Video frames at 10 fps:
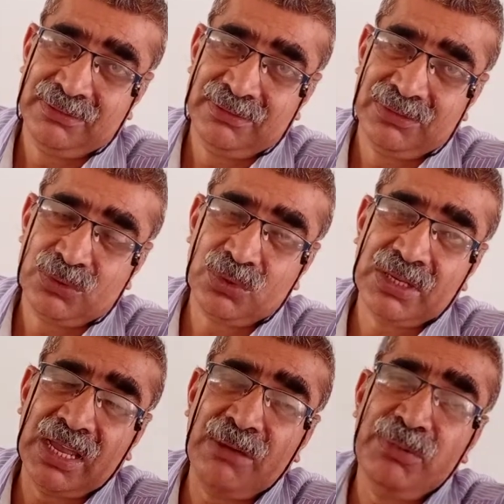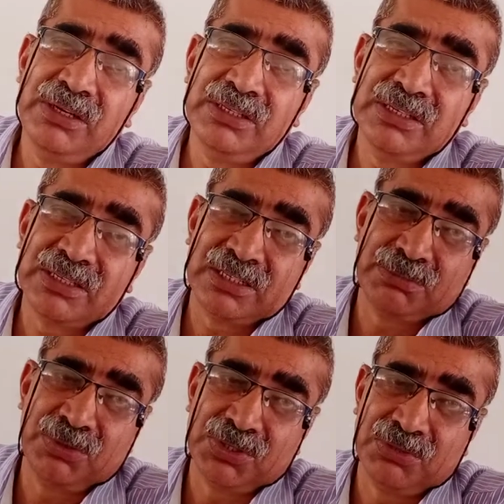So cabinet is
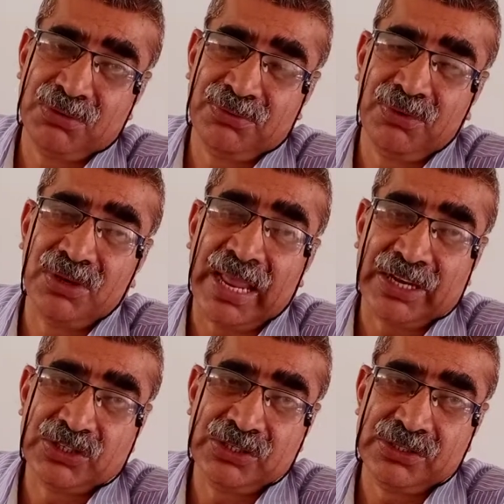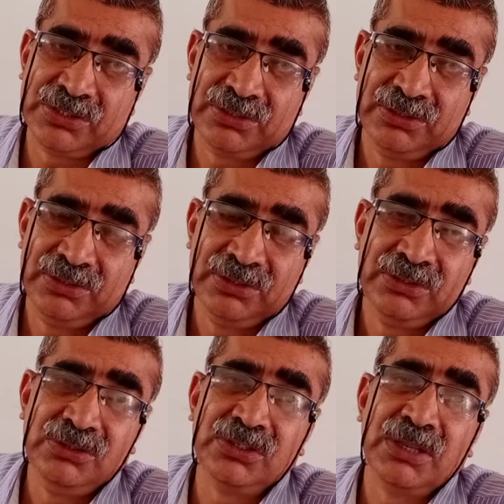responsible for actions,
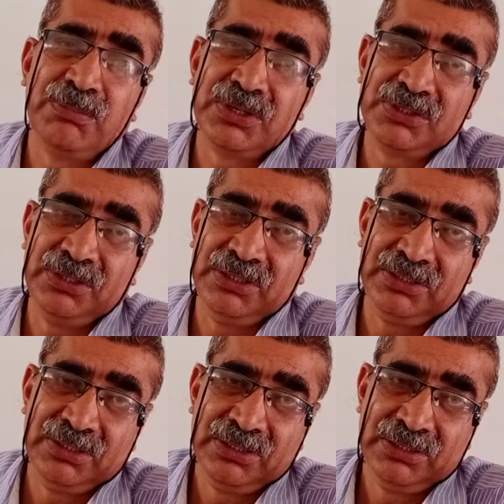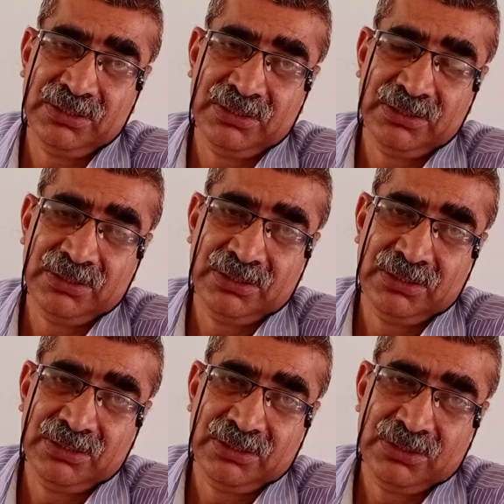not the president.
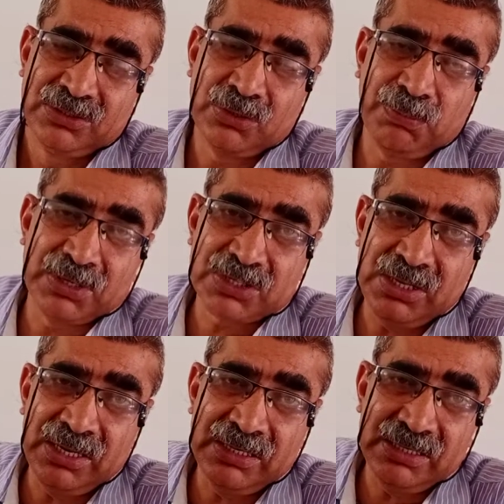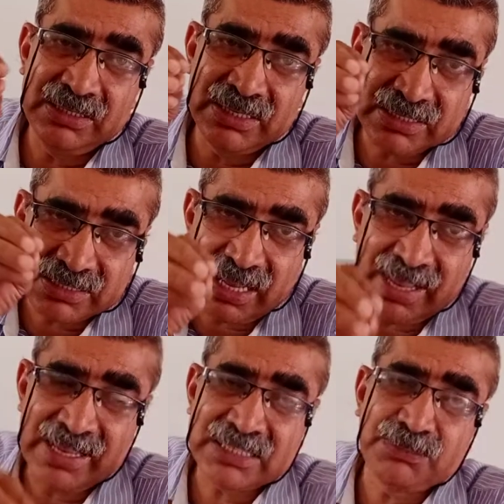So president does
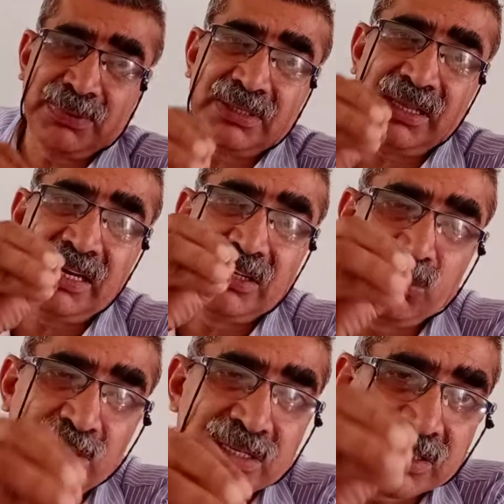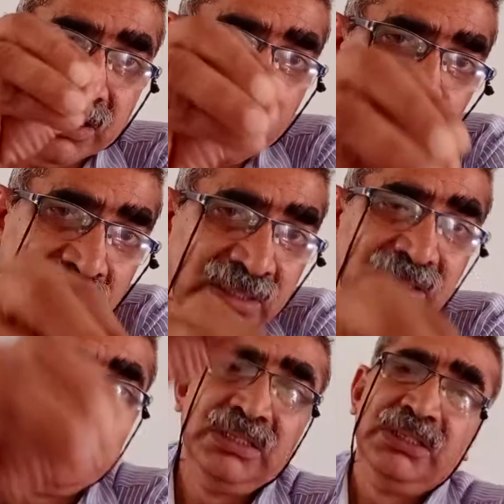ask for the advice
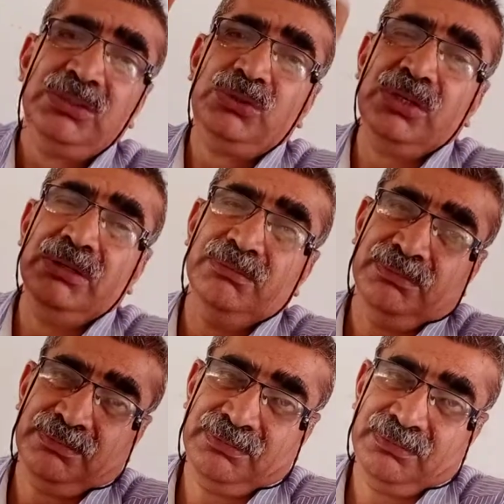given to him.